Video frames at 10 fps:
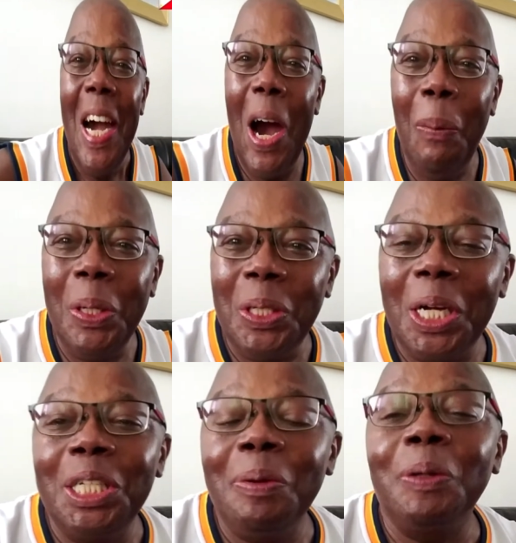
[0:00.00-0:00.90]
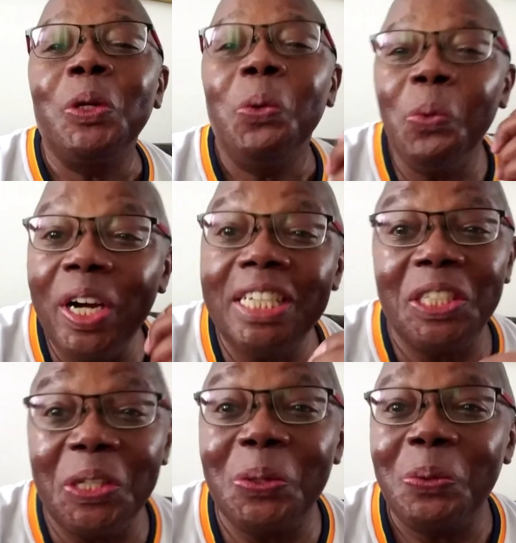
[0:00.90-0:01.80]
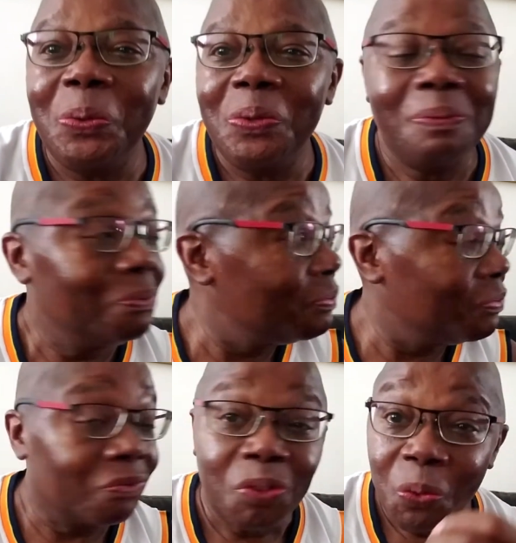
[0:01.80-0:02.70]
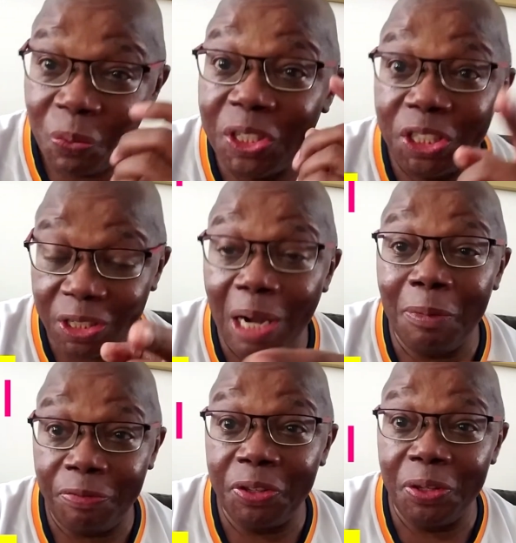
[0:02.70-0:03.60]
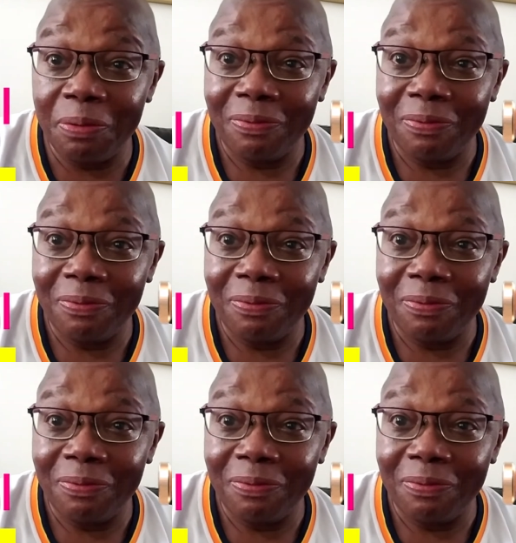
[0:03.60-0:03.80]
I want to talk to you about what do you do when she's coming for you?